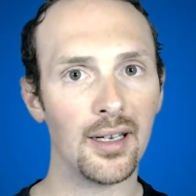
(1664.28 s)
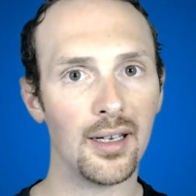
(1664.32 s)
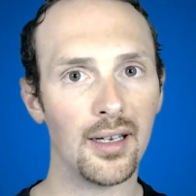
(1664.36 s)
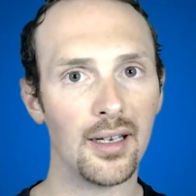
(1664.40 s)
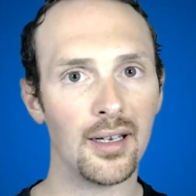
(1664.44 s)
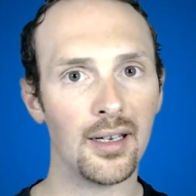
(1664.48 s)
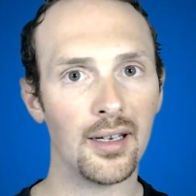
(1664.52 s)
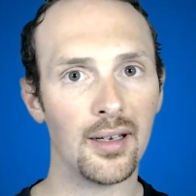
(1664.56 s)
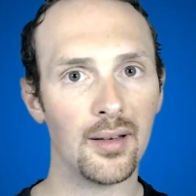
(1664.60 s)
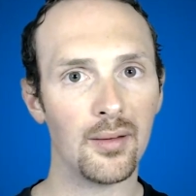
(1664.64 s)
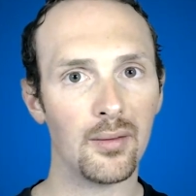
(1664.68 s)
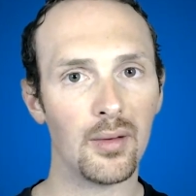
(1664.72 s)

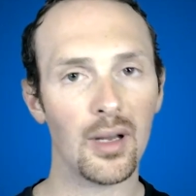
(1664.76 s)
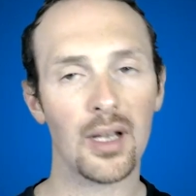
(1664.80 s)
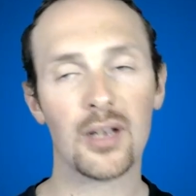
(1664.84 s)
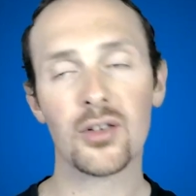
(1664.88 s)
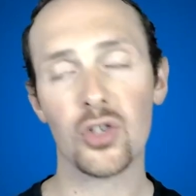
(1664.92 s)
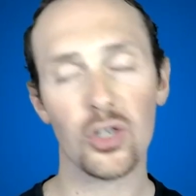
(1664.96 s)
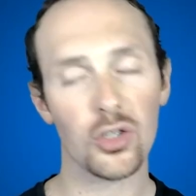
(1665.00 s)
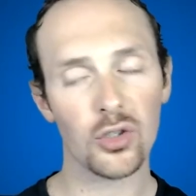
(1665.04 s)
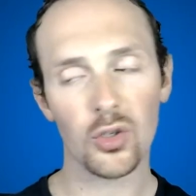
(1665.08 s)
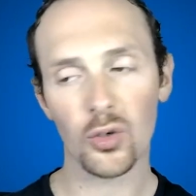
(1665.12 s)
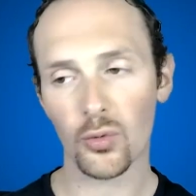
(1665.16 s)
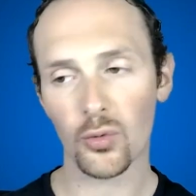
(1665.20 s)

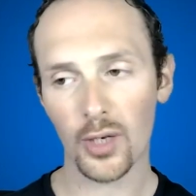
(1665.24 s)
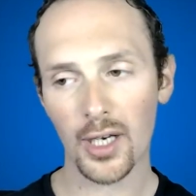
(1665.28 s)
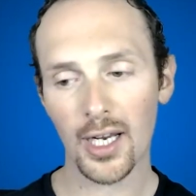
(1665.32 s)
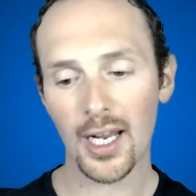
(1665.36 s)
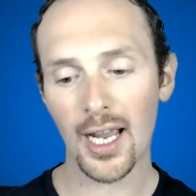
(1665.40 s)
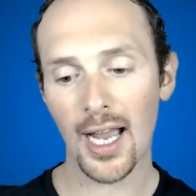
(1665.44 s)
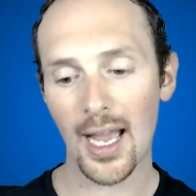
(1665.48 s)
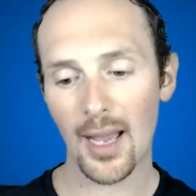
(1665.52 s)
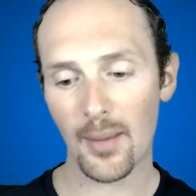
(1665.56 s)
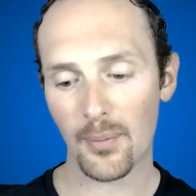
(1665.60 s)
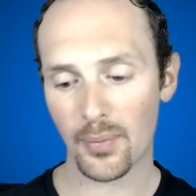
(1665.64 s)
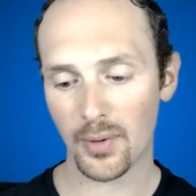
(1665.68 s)
actually to
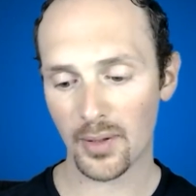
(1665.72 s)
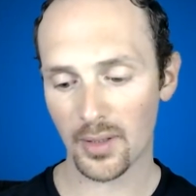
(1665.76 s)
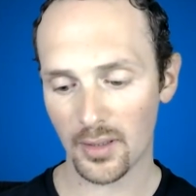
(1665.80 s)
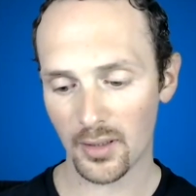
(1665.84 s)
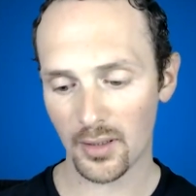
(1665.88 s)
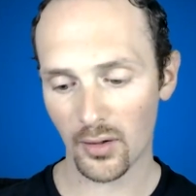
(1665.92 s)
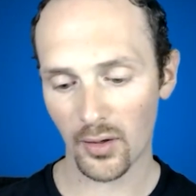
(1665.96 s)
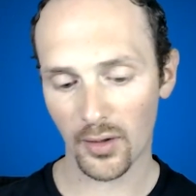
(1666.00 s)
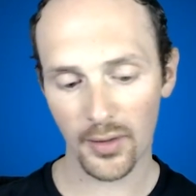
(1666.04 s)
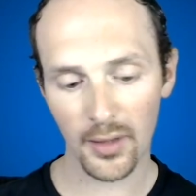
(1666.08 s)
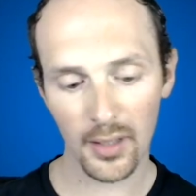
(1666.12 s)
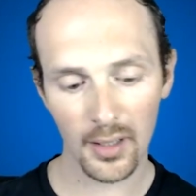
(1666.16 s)
recap, you
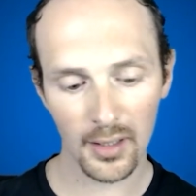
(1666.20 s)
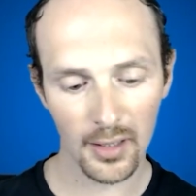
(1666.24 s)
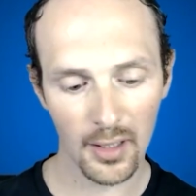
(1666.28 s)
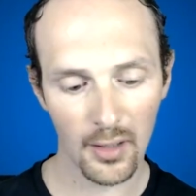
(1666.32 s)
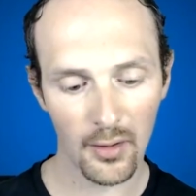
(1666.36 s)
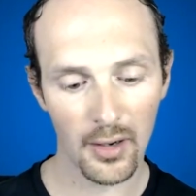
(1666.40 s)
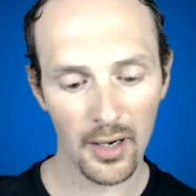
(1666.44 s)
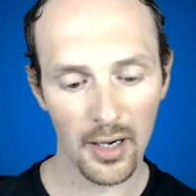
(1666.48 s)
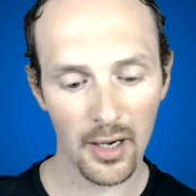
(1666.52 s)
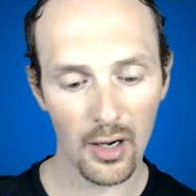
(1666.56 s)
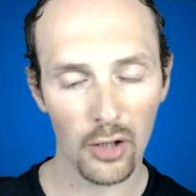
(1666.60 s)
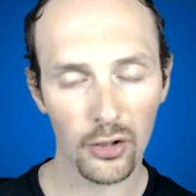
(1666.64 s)
know, I think there
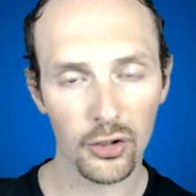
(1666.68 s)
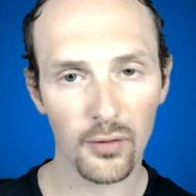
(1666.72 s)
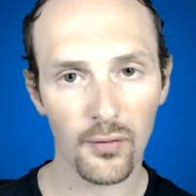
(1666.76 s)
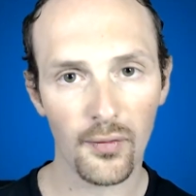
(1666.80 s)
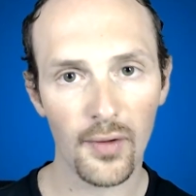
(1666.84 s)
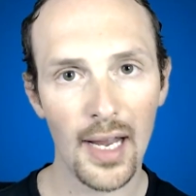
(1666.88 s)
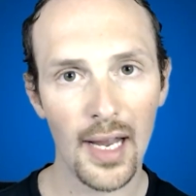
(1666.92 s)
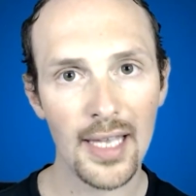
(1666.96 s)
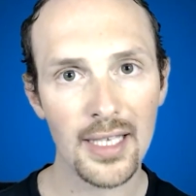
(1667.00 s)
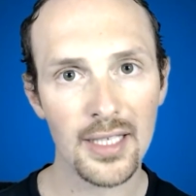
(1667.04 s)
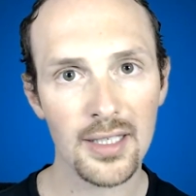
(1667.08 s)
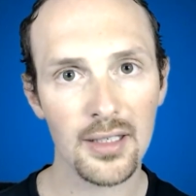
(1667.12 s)
are a lot of
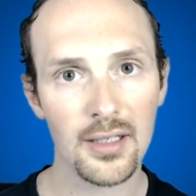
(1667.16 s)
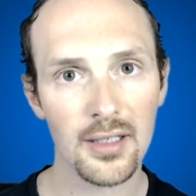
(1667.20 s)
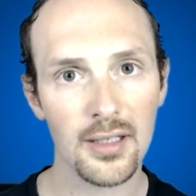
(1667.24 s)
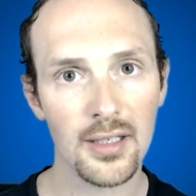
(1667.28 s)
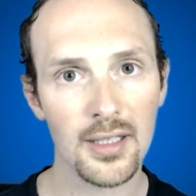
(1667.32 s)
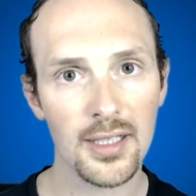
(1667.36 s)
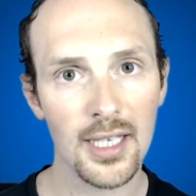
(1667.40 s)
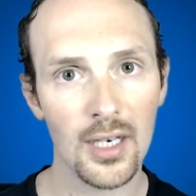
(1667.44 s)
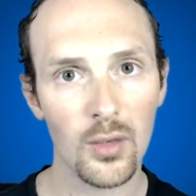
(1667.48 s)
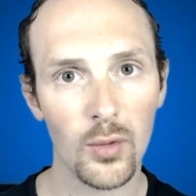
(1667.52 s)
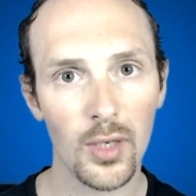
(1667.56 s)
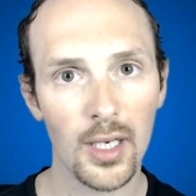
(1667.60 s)
lessons
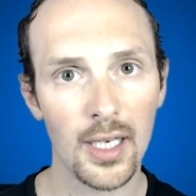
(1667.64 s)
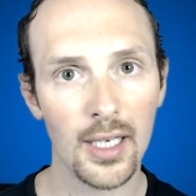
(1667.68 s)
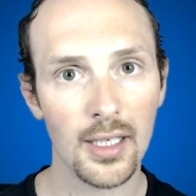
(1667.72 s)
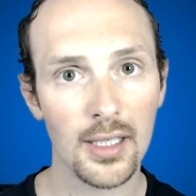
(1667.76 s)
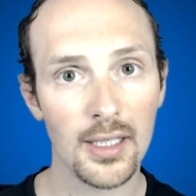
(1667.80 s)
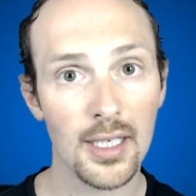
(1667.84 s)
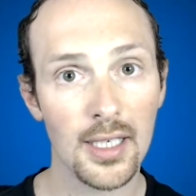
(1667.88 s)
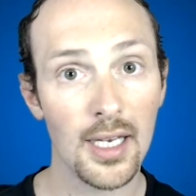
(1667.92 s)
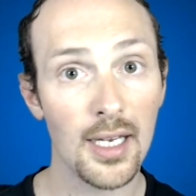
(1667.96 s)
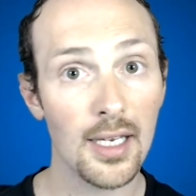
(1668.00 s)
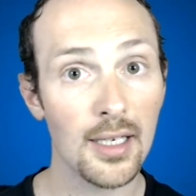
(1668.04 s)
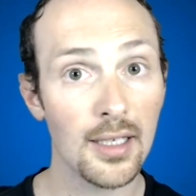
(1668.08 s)
that we can
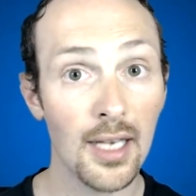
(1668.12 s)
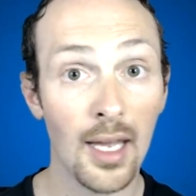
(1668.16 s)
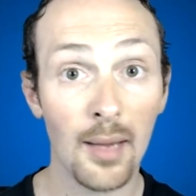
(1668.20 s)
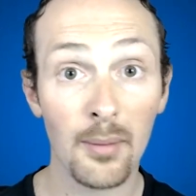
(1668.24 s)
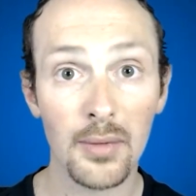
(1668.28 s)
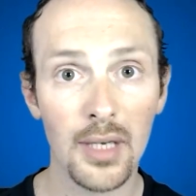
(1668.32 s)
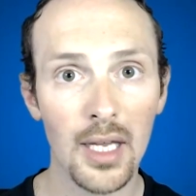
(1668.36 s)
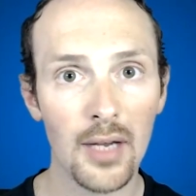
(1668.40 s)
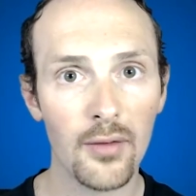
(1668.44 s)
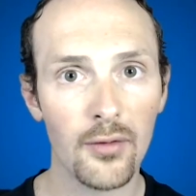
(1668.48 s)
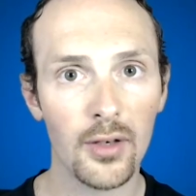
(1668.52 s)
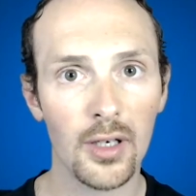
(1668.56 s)
take, I'm
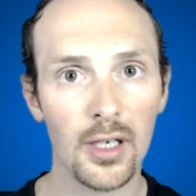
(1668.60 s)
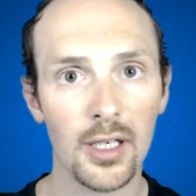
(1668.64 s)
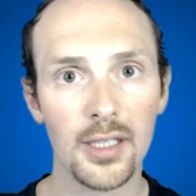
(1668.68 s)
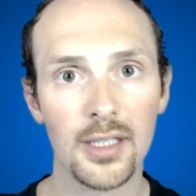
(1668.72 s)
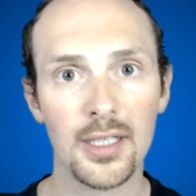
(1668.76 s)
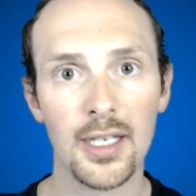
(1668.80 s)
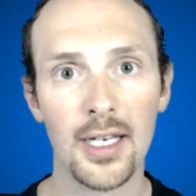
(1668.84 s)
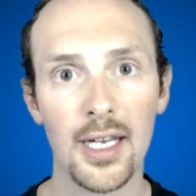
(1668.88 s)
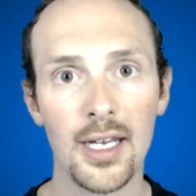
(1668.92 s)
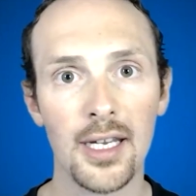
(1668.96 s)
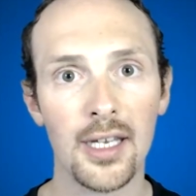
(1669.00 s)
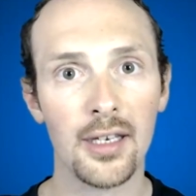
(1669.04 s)
definitely
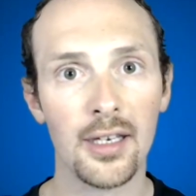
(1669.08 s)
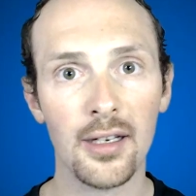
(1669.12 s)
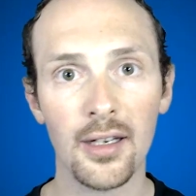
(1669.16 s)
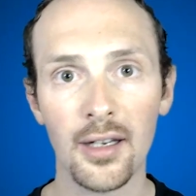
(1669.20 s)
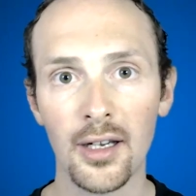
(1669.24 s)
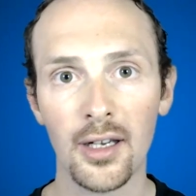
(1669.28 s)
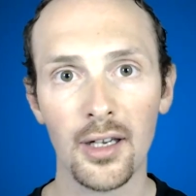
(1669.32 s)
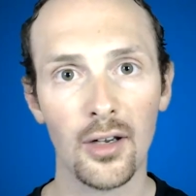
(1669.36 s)
taking.